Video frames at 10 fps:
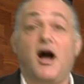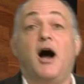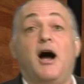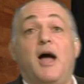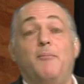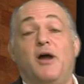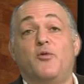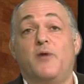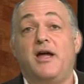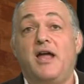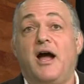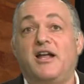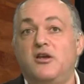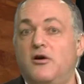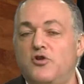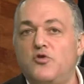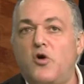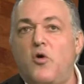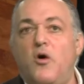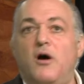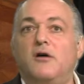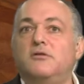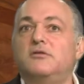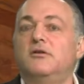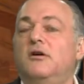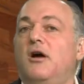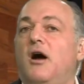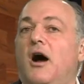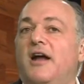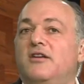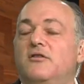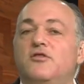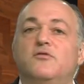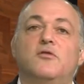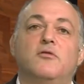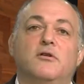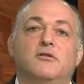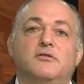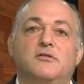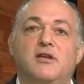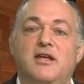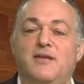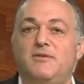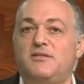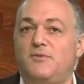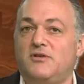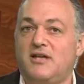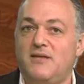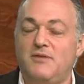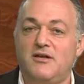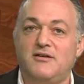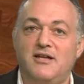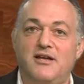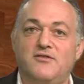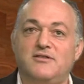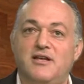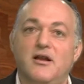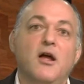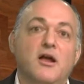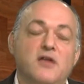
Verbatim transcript: and by the way, I know you called Kim and spoke to Kim the other day, and you said,